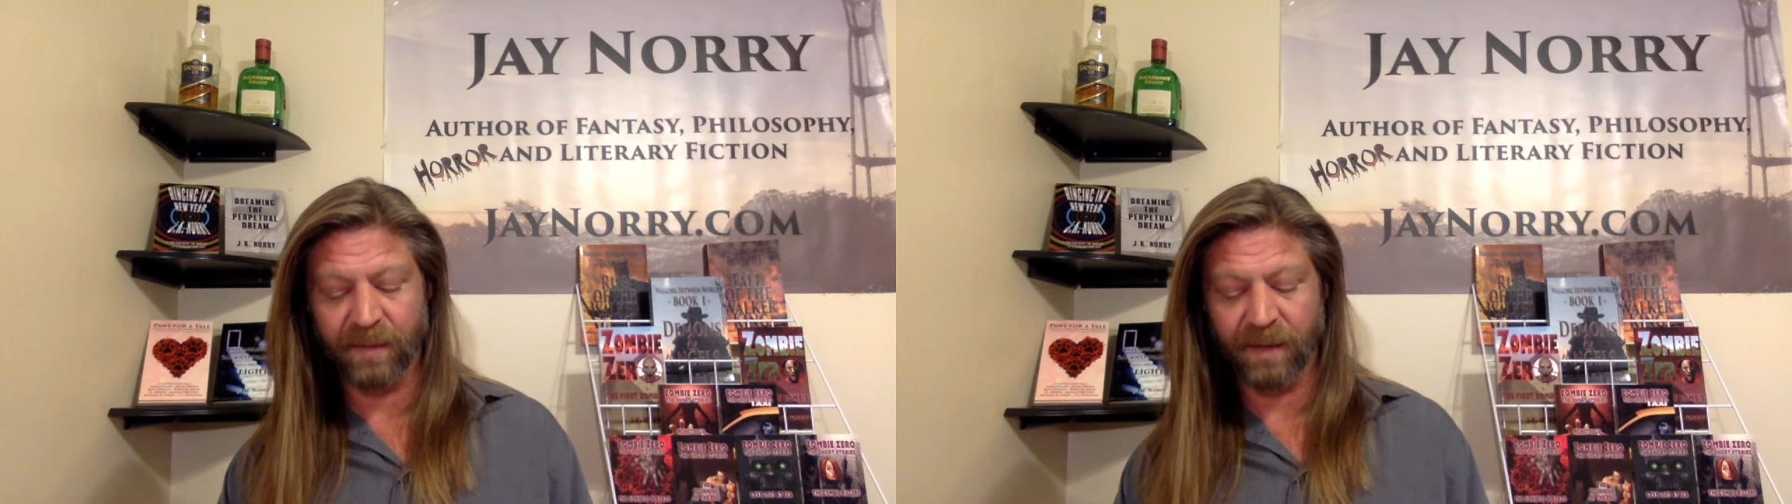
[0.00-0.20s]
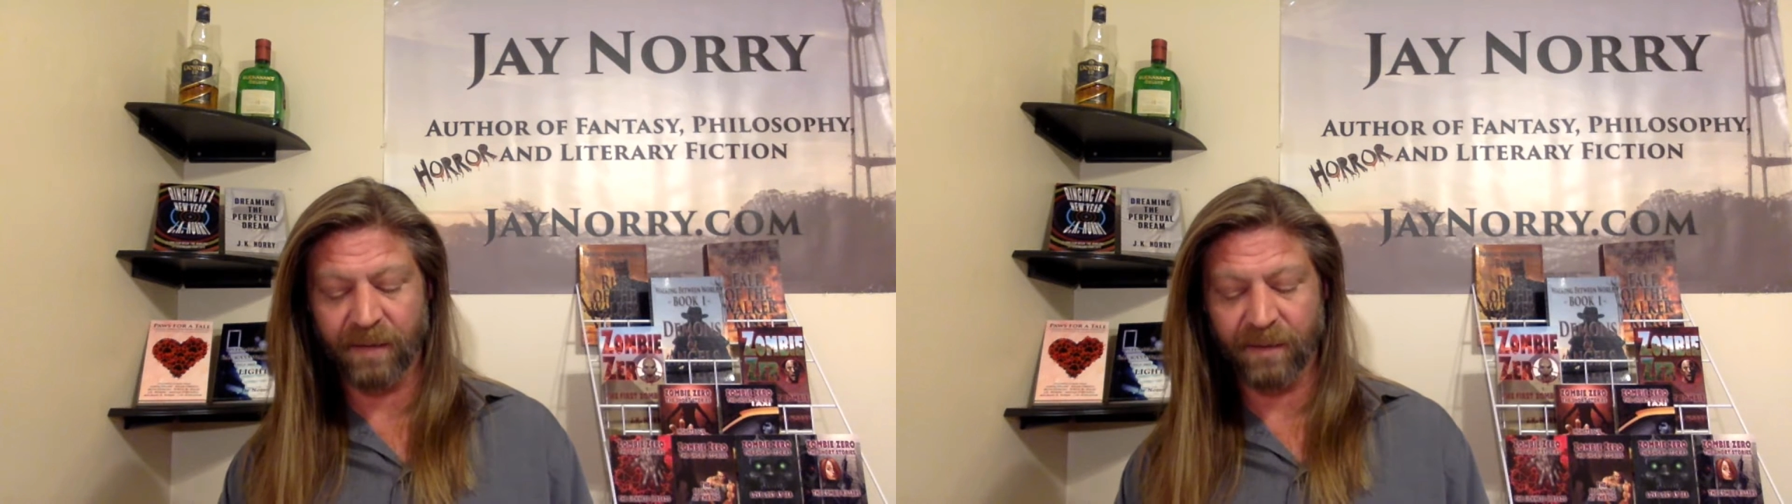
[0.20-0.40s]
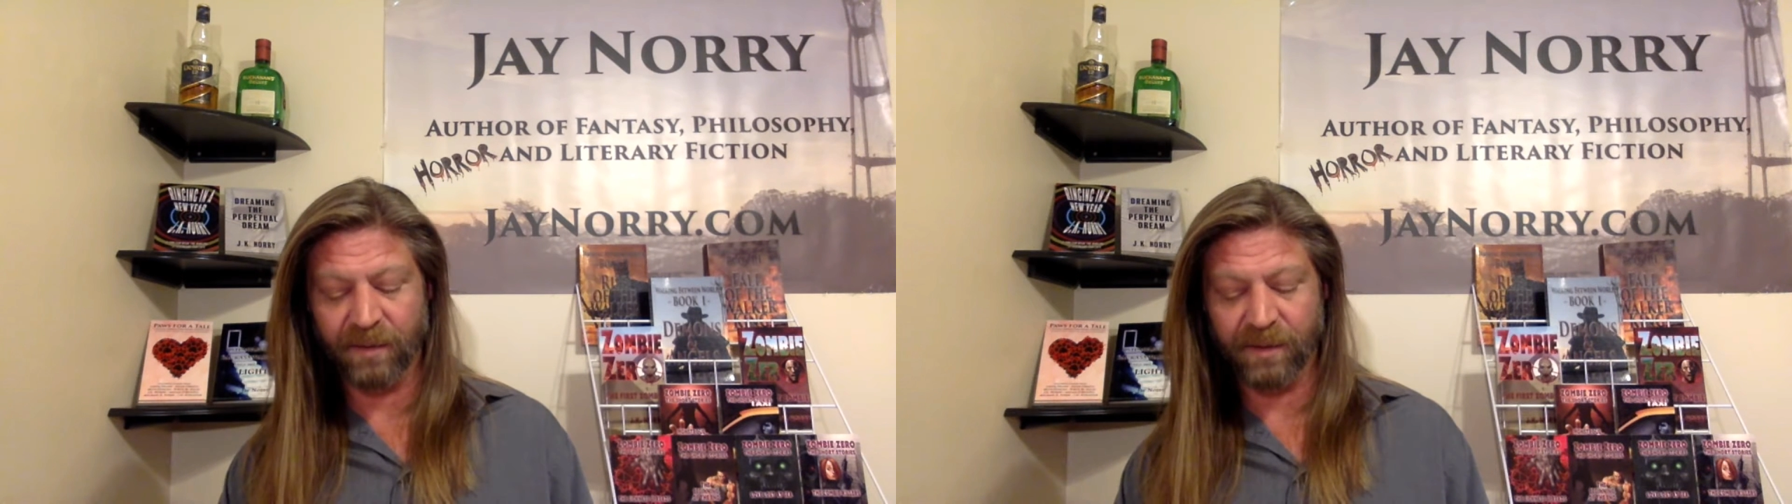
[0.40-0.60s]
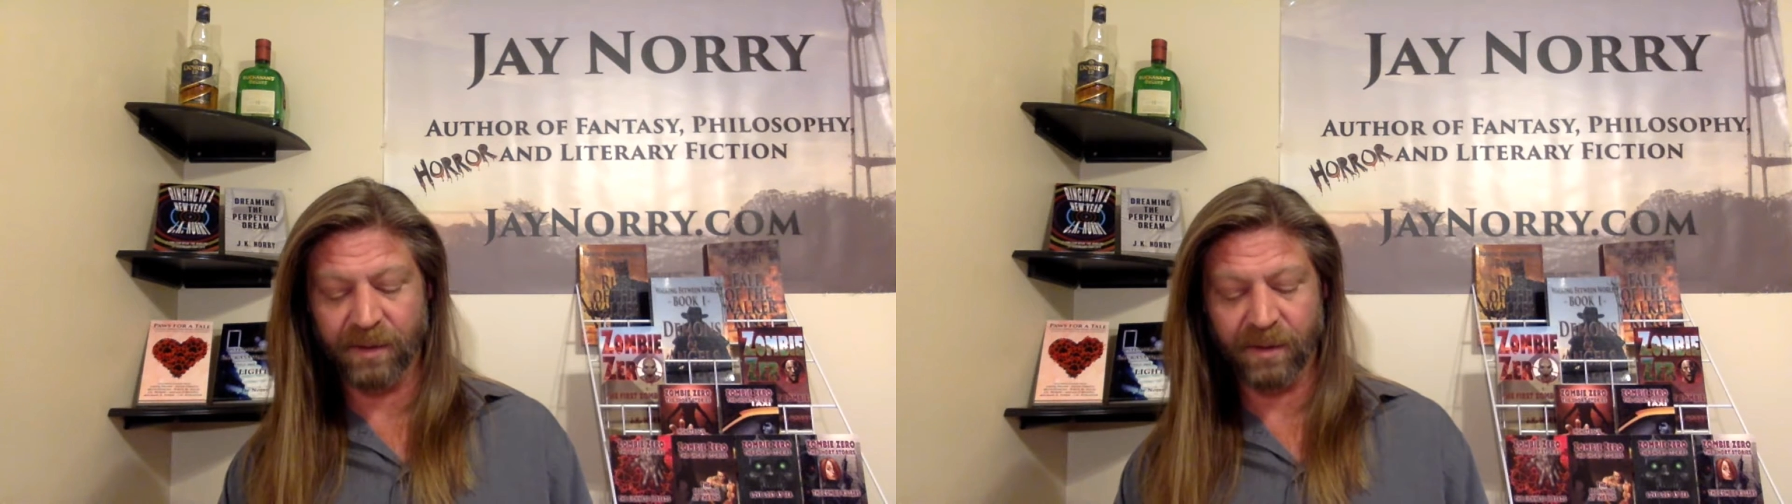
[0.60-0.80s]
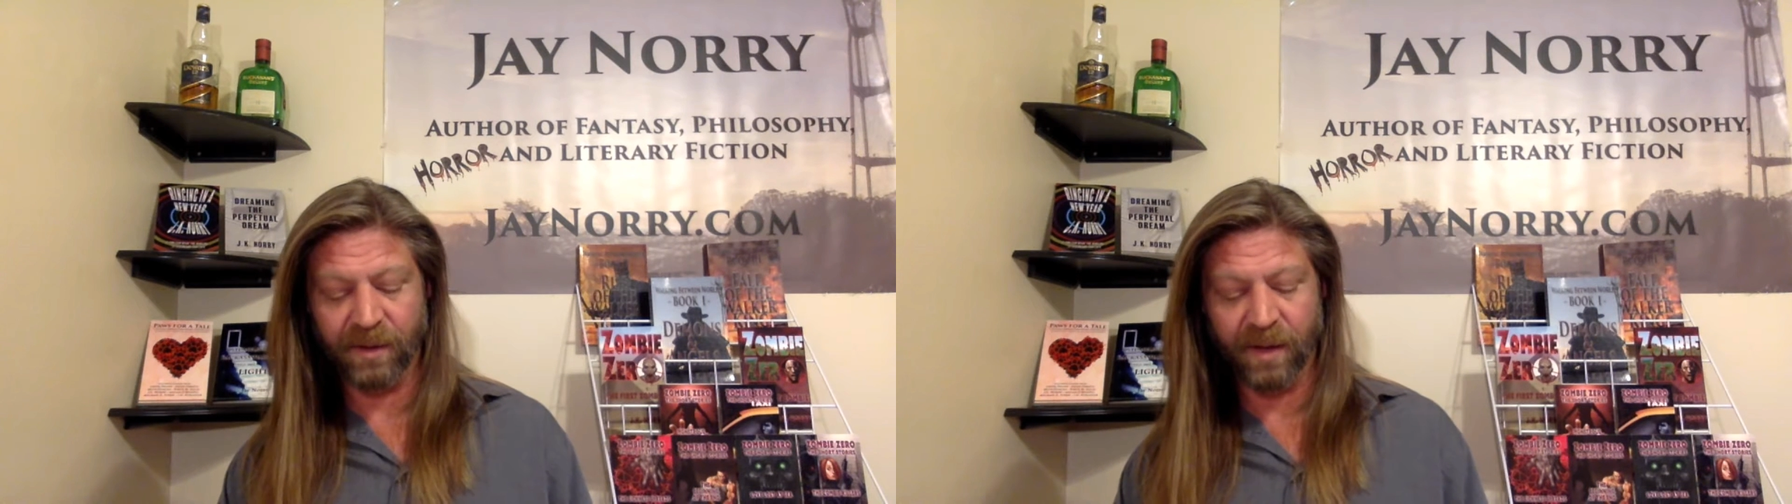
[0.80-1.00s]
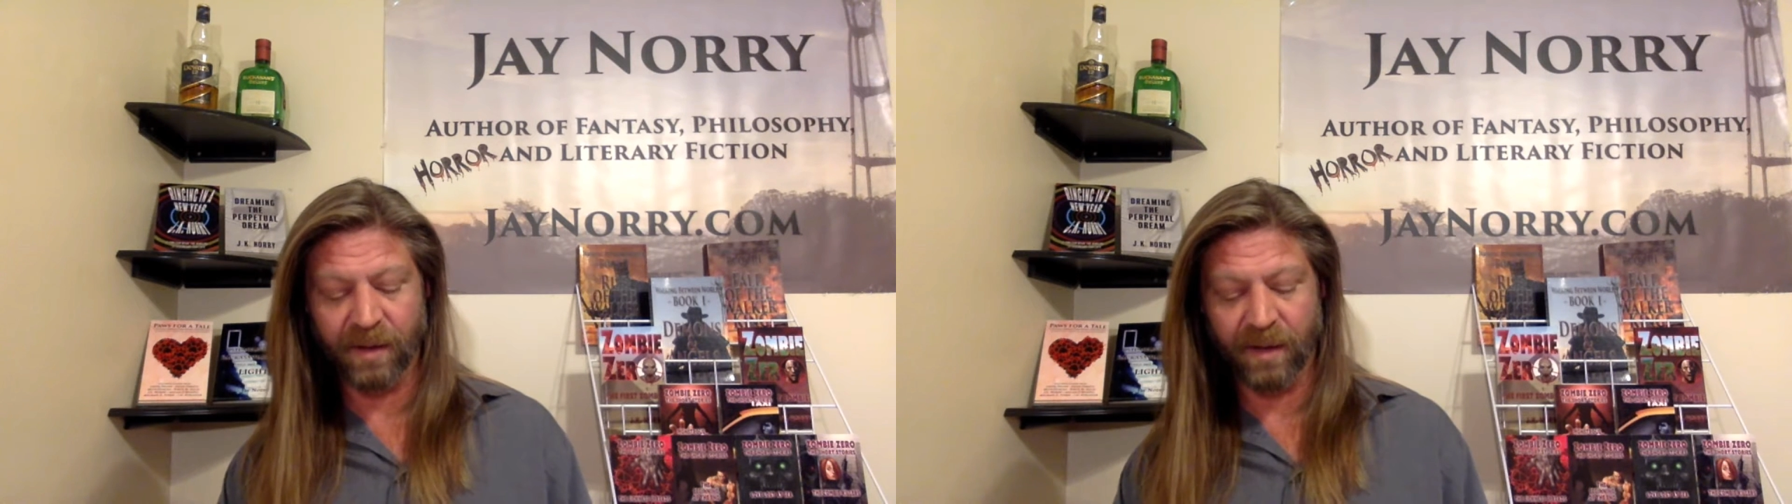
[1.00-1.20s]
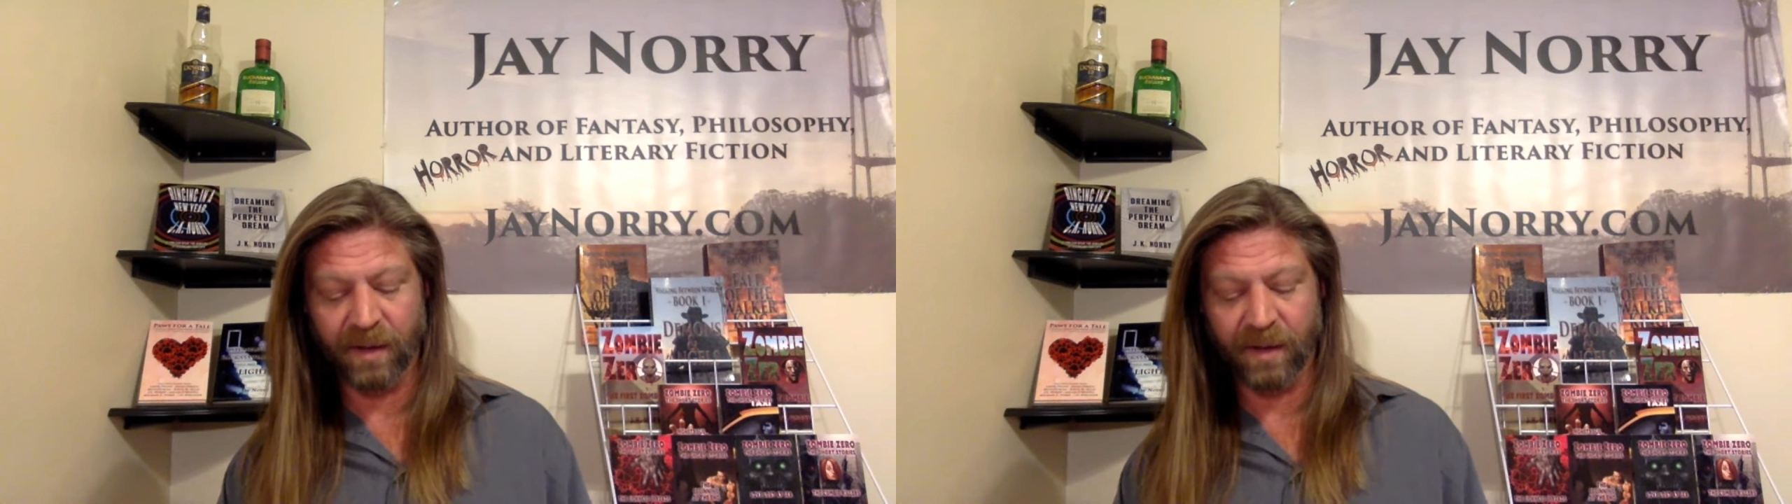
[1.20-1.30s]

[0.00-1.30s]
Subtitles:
and after losing her, Alan